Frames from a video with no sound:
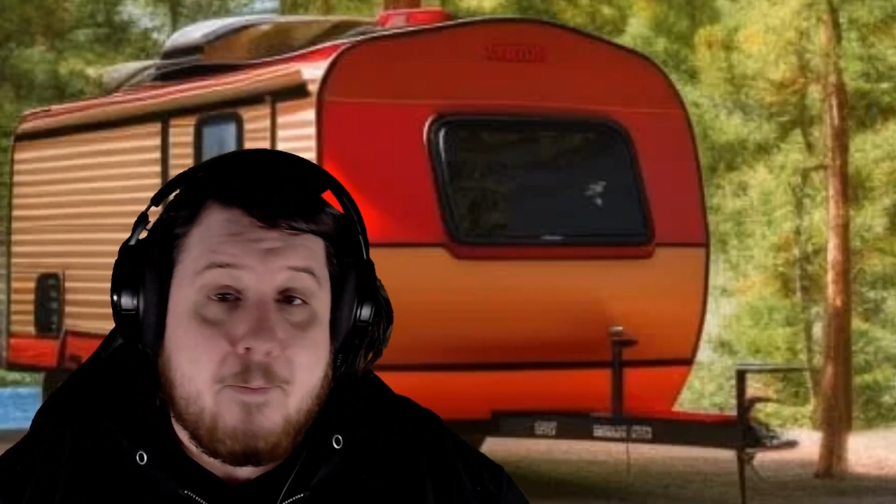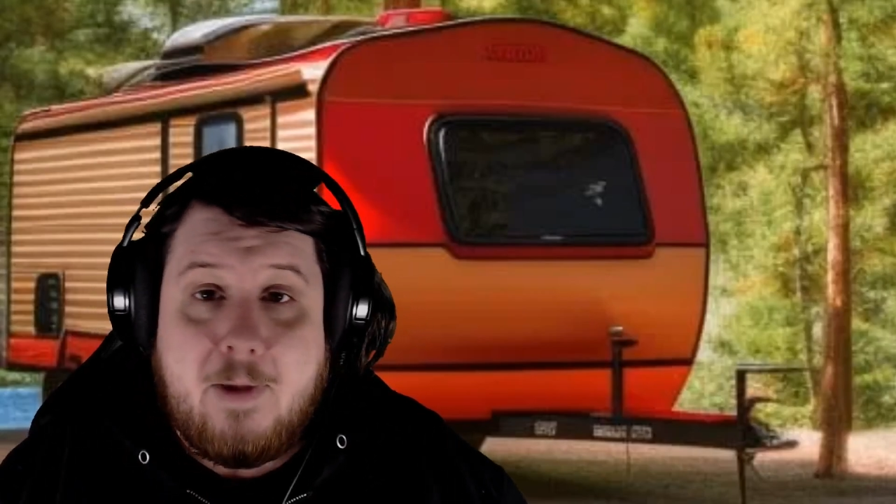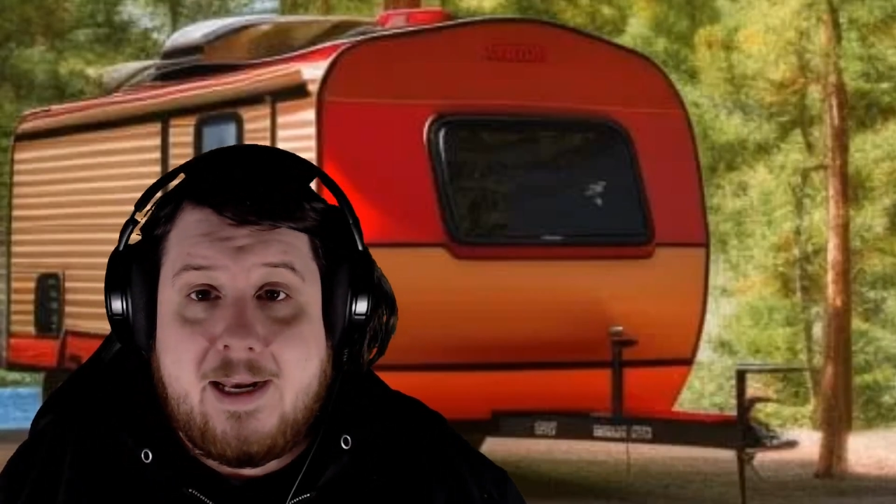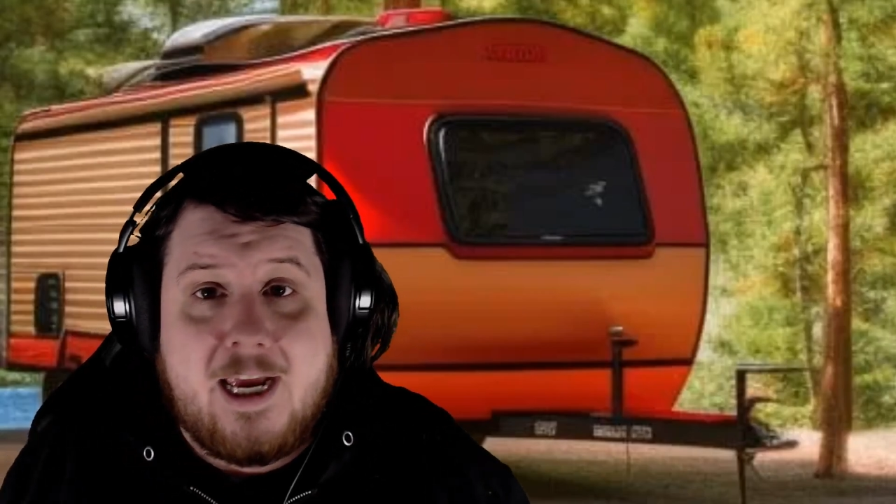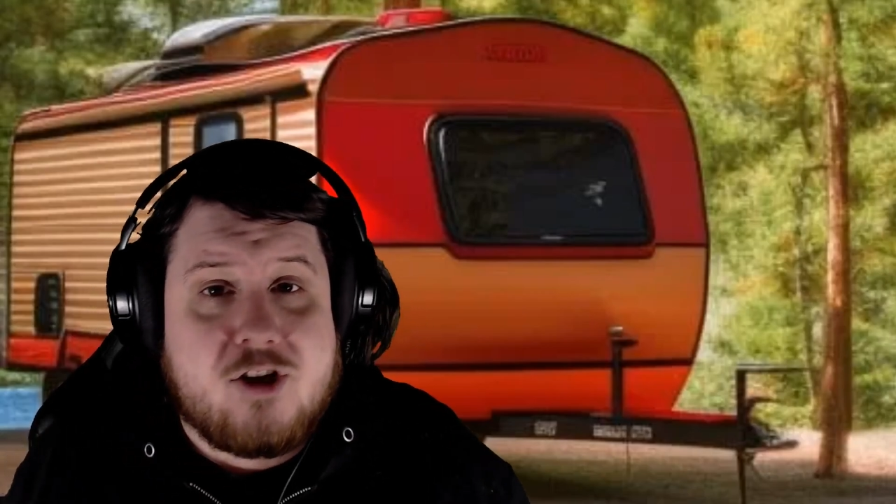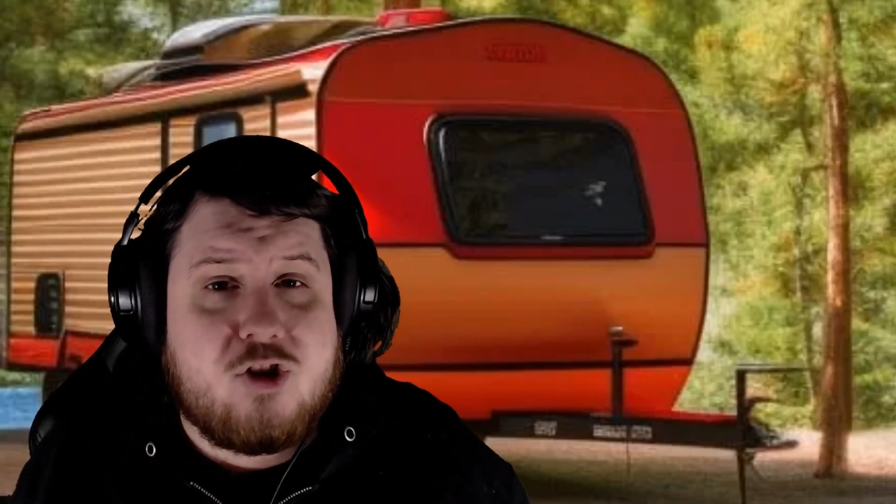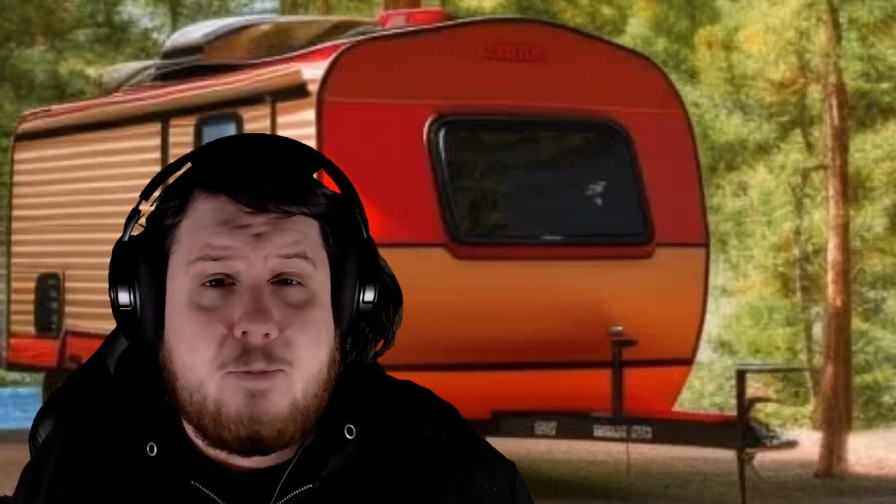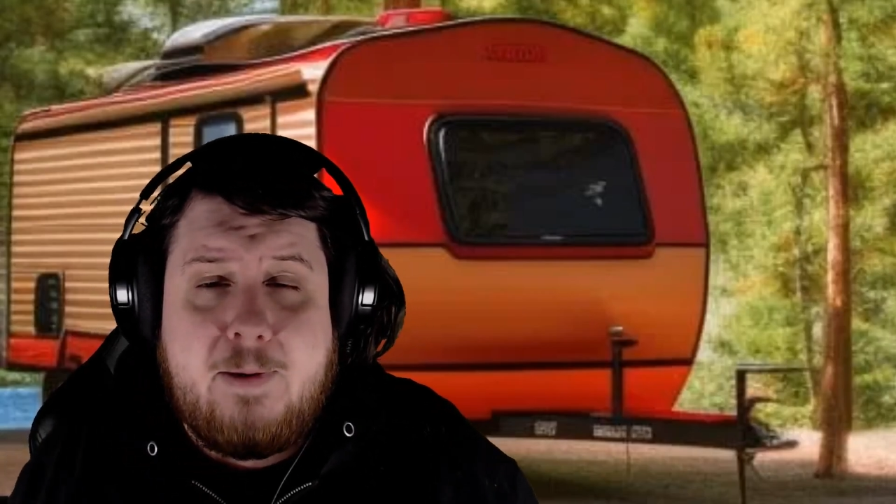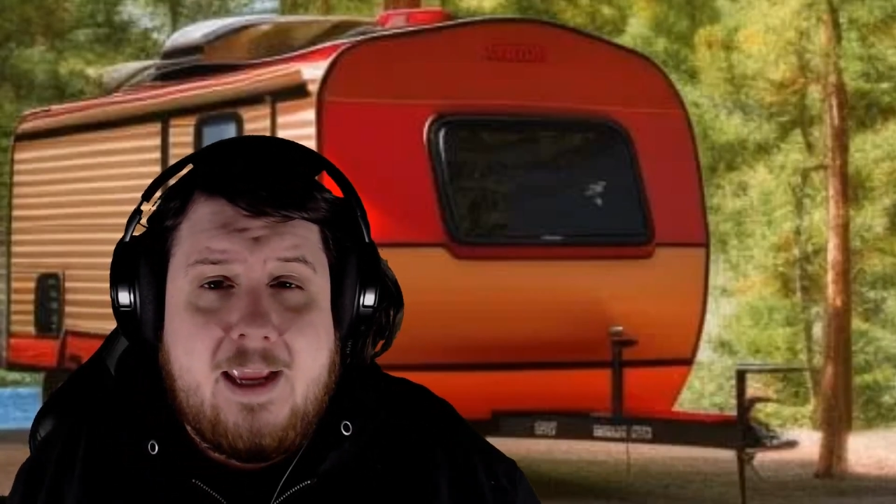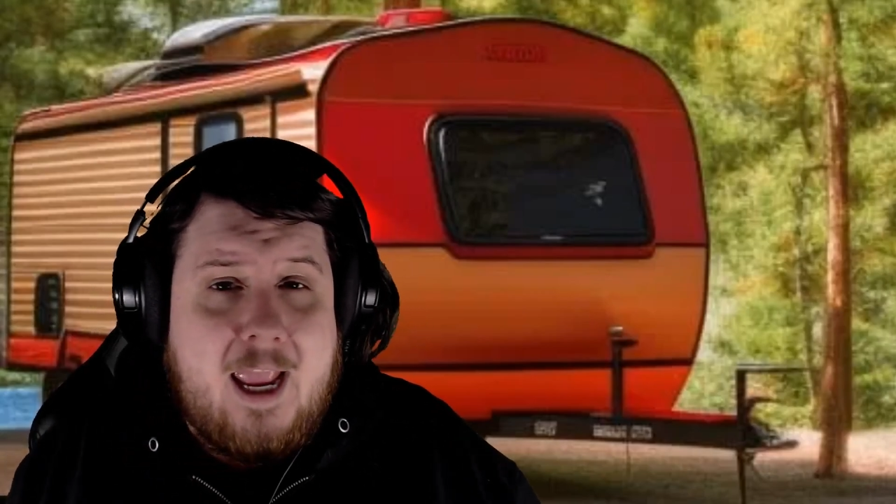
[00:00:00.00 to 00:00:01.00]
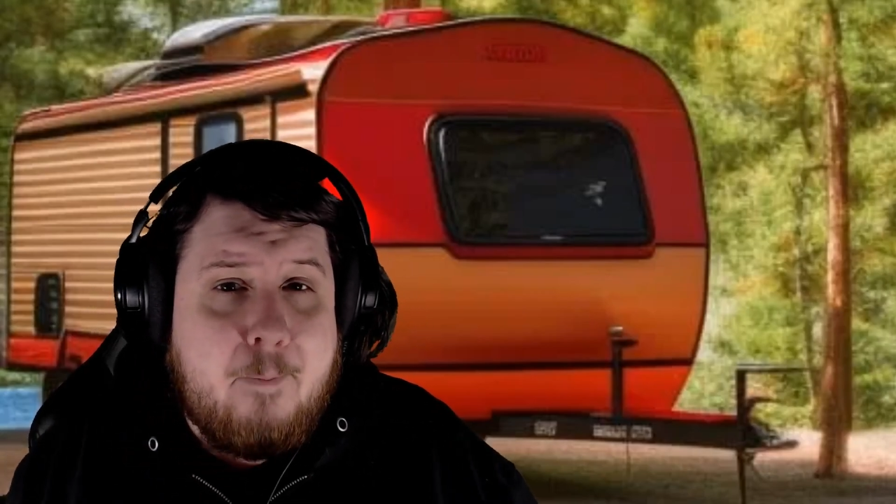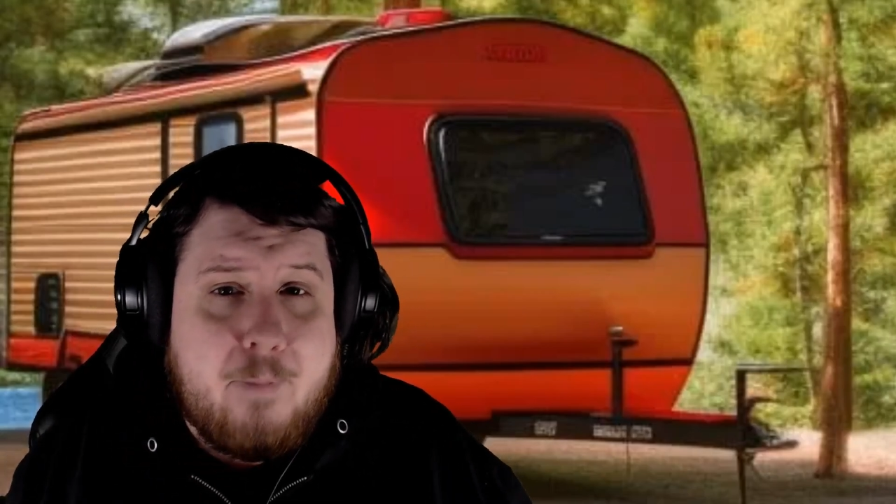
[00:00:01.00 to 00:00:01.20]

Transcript: it might actually be a